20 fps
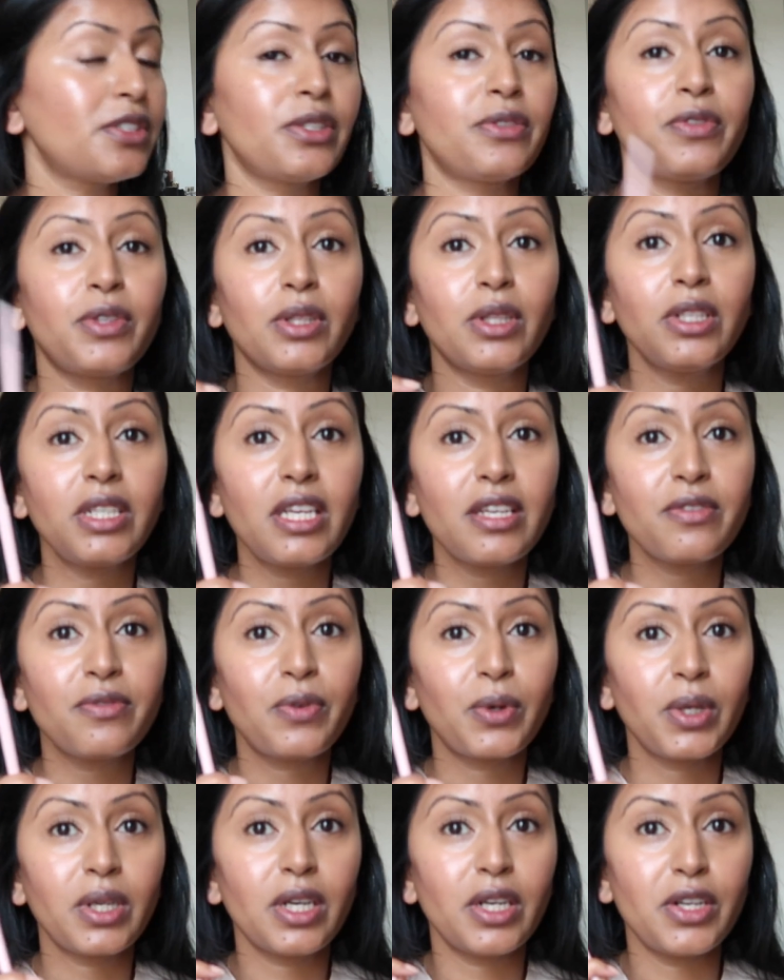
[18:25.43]
So if you're looking
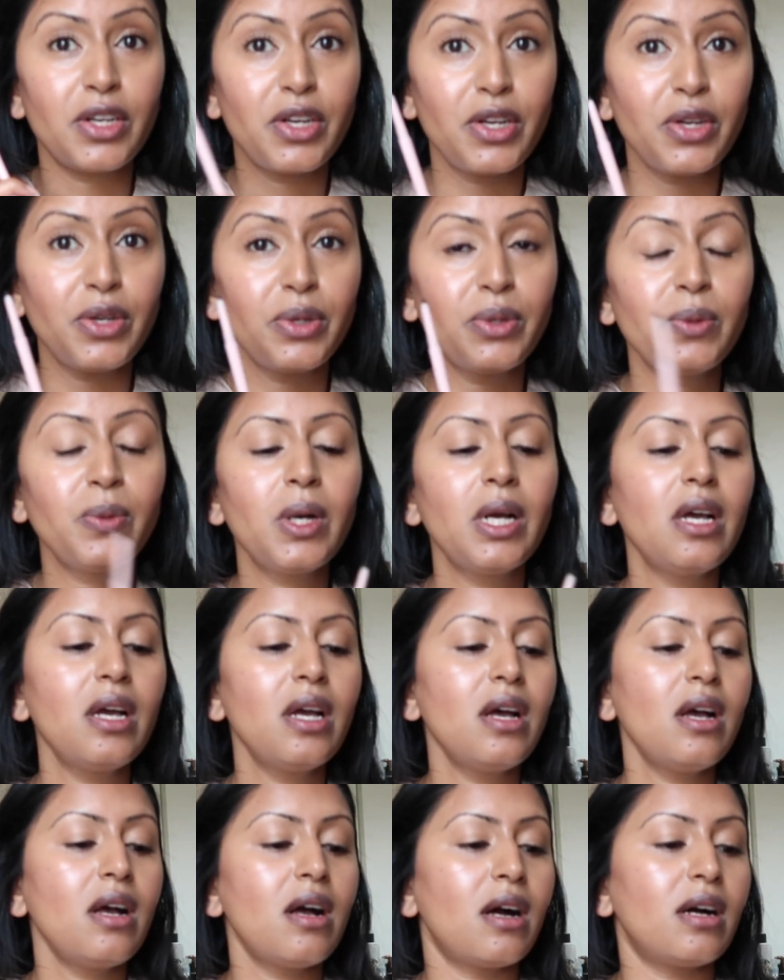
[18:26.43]
for a new
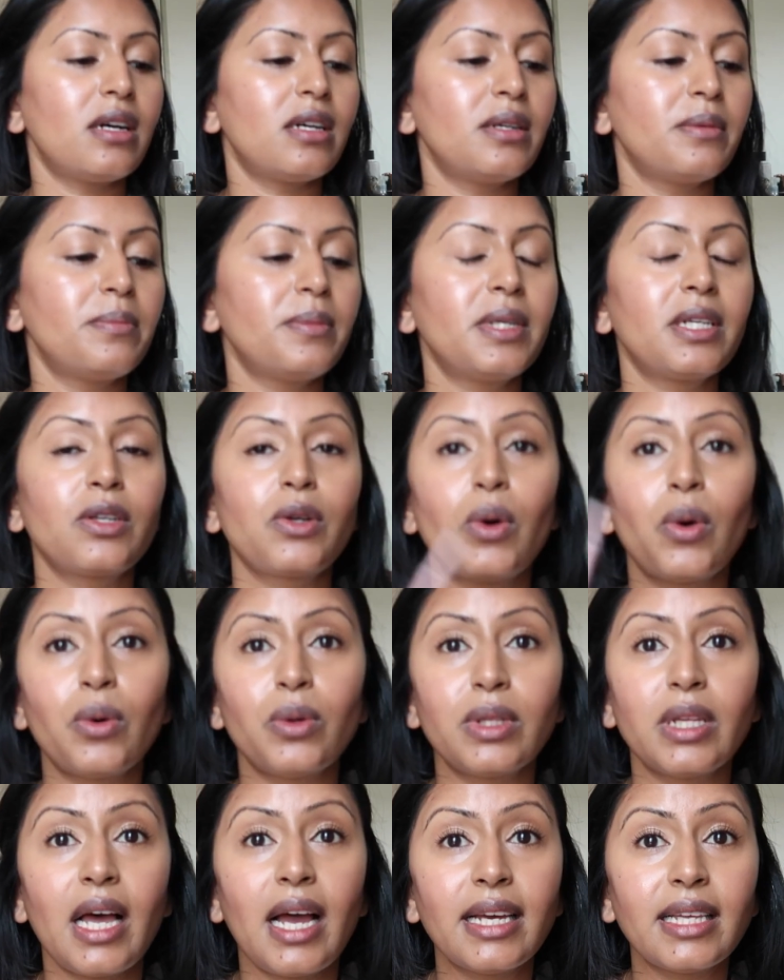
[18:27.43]

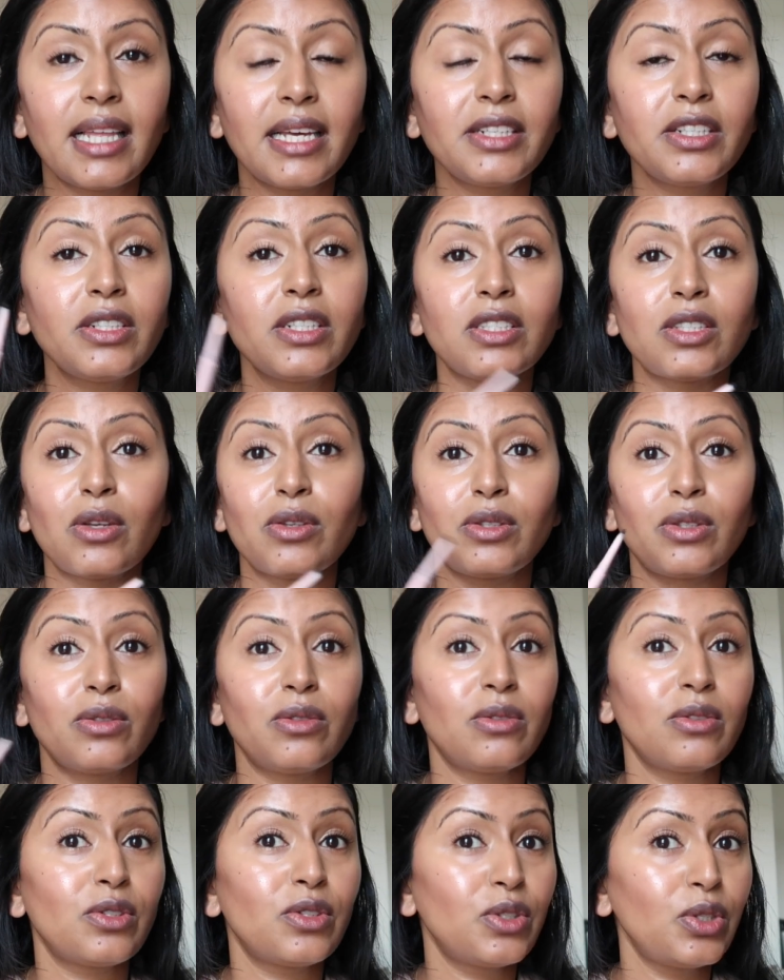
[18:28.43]
coal eyeliner, it's
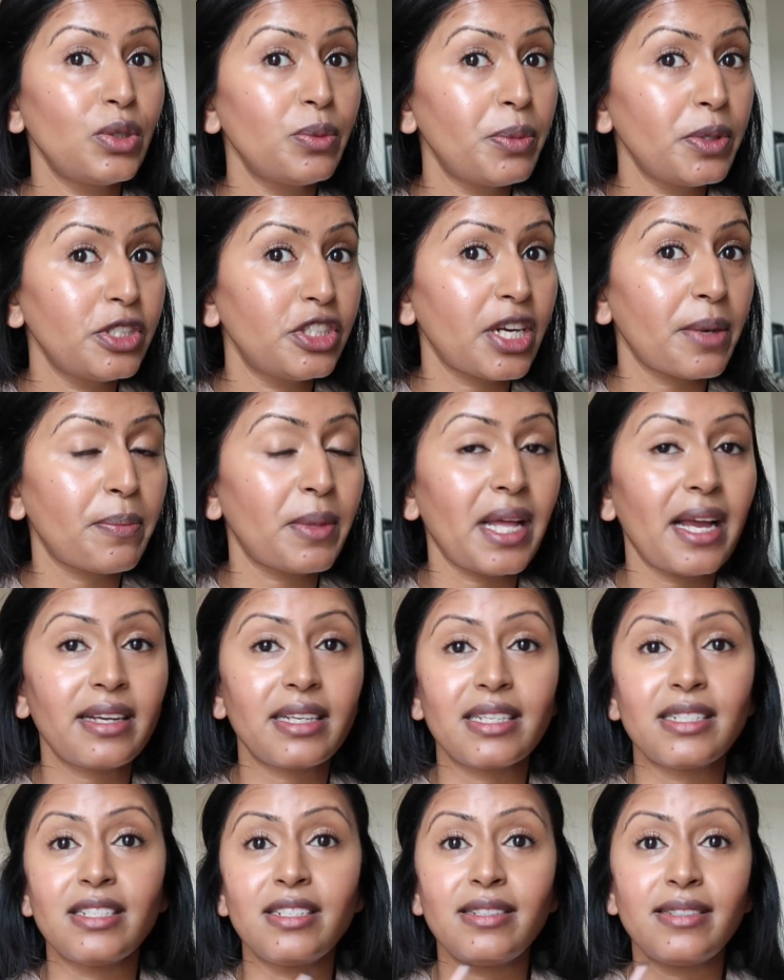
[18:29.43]
also super jet
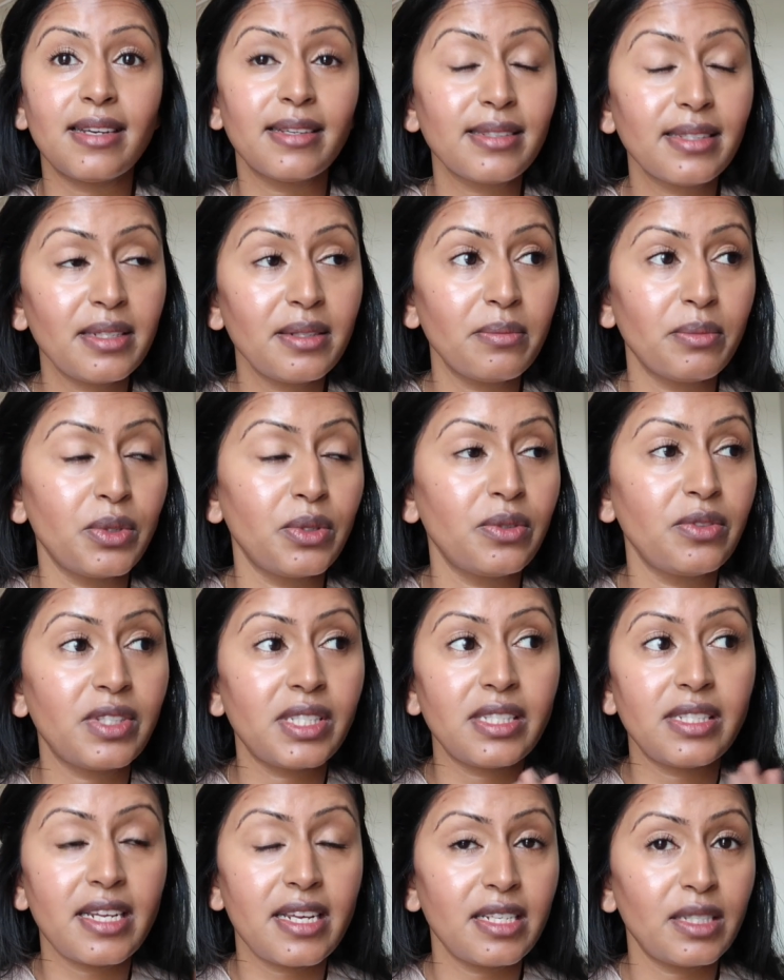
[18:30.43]
black. It doesn't move,
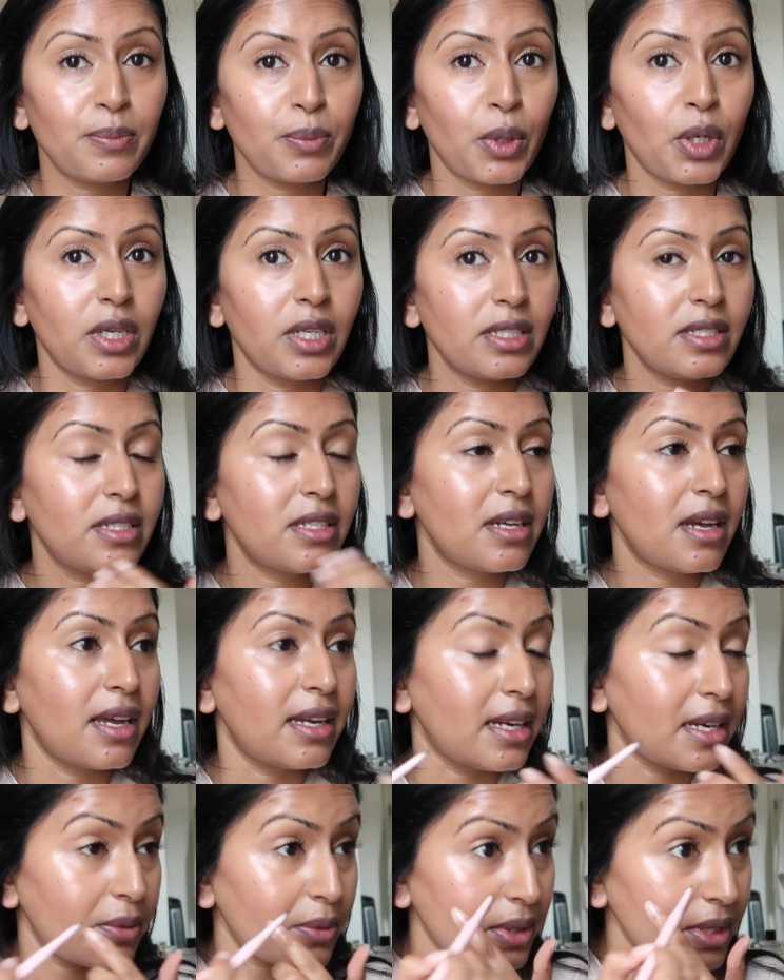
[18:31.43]
stays put,
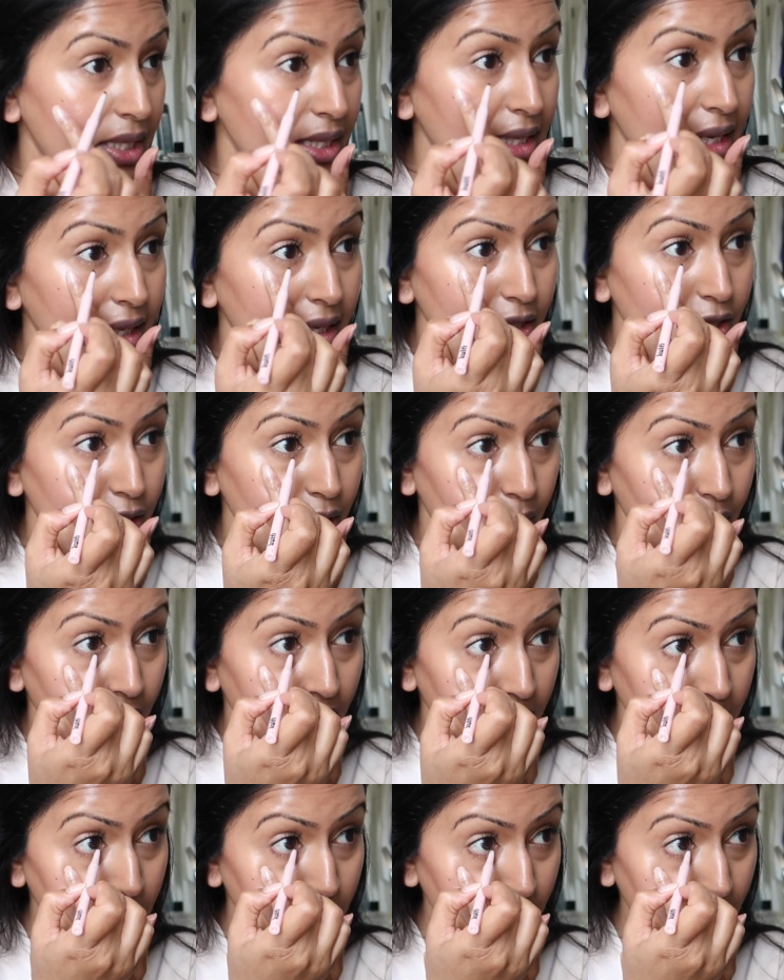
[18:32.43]
and I really like it. So
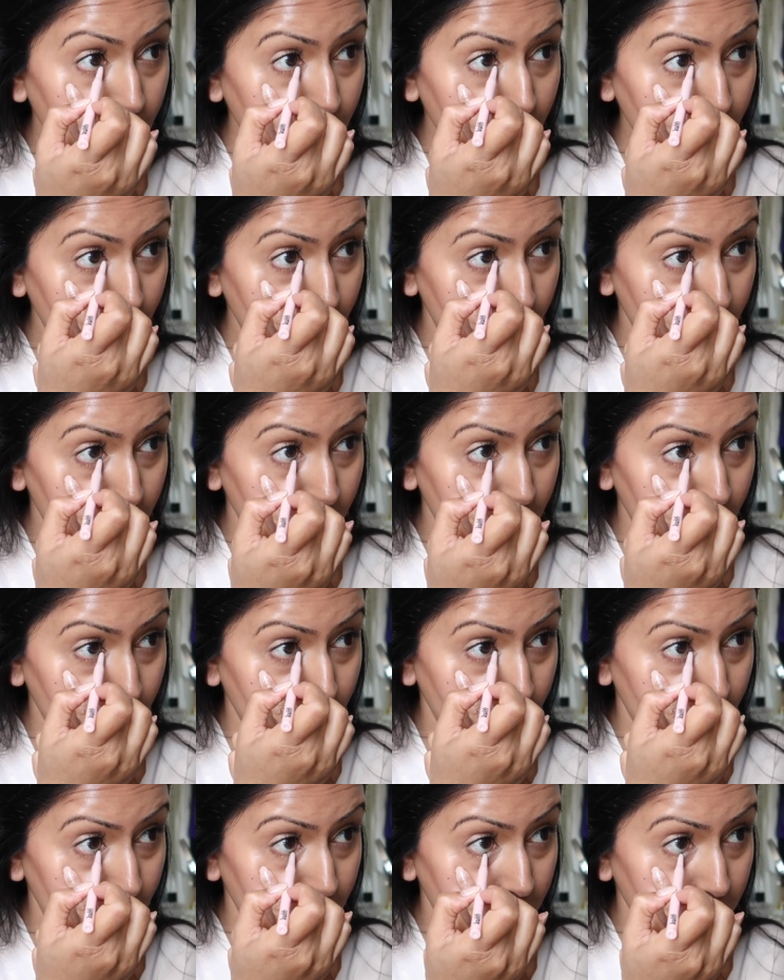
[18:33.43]
I'm putting it in my
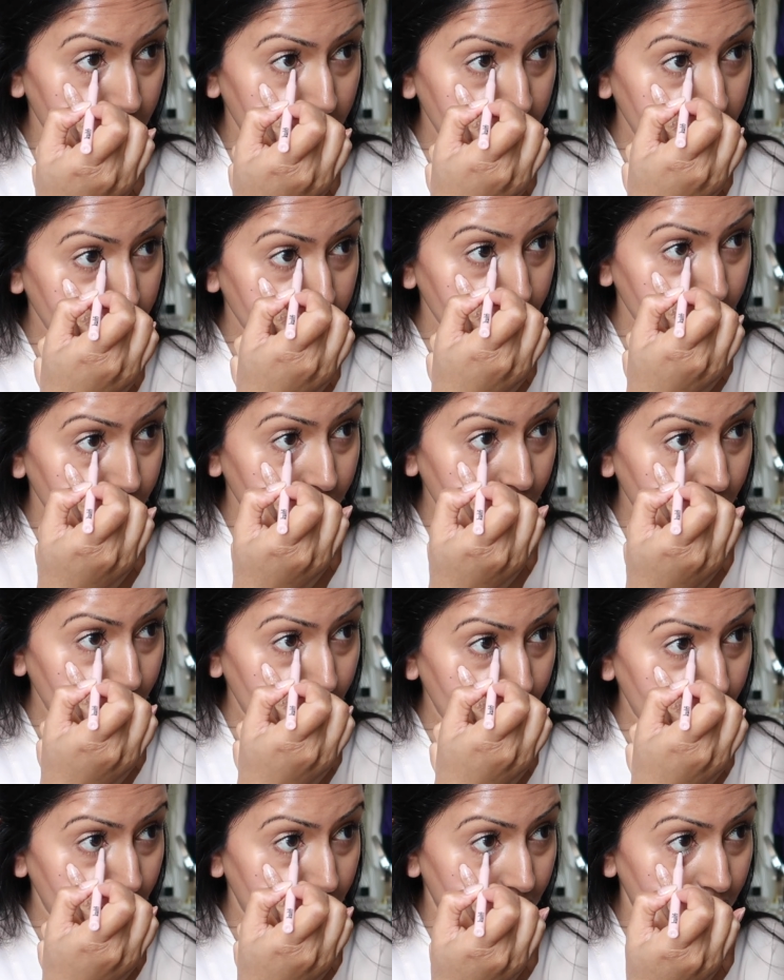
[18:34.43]
lower
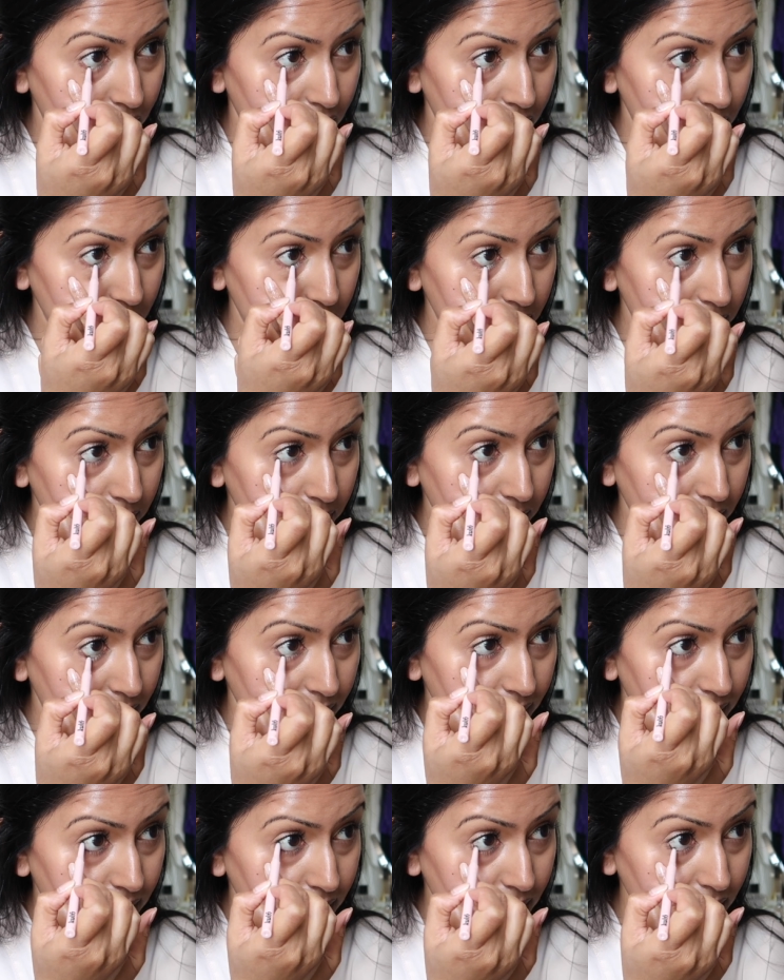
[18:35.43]

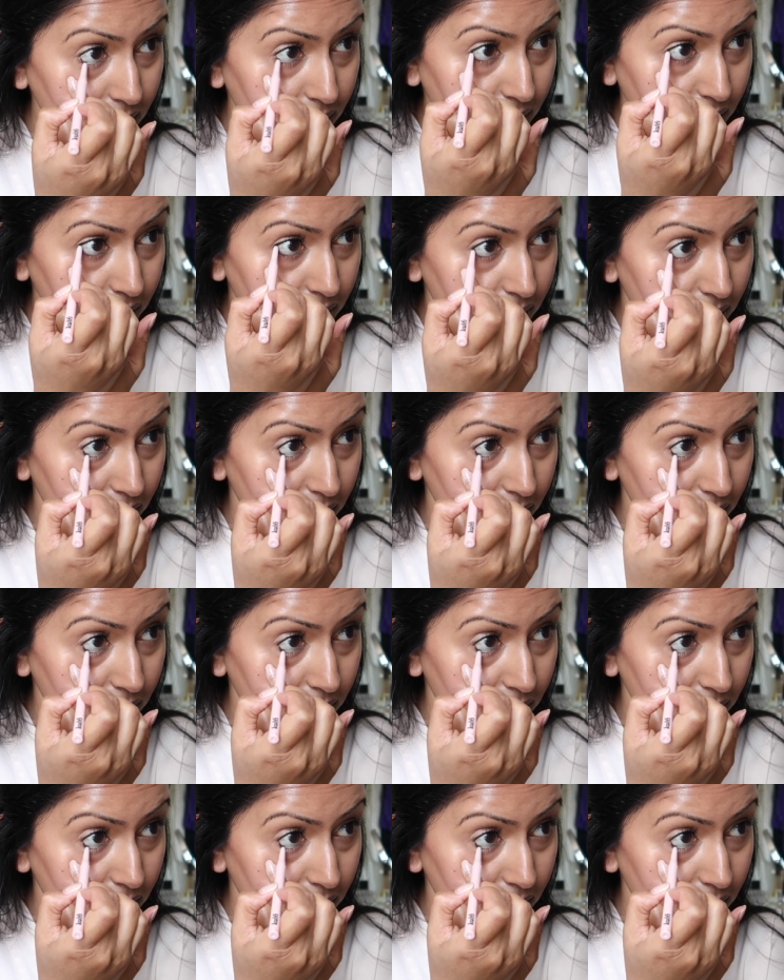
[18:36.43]
eyelid